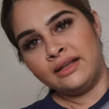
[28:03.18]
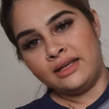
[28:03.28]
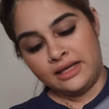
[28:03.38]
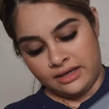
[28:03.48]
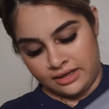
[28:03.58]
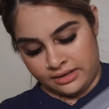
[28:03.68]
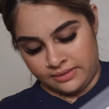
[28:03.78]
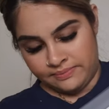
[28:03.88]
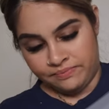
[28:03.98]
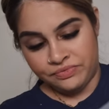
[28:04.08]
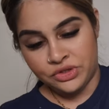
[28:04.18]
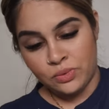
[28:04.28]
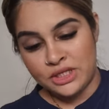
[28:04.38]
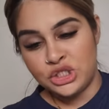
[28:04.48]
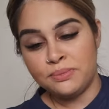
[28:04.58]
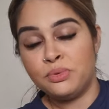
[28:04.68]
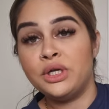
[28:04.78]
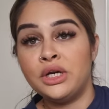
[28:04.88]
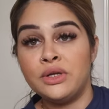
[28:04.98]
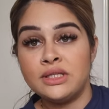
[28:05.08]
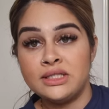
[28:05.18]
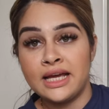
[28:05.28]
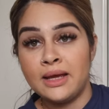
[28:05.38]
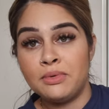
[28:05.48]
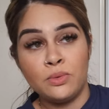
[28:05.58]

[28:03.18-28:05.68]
here so once you put it on the table,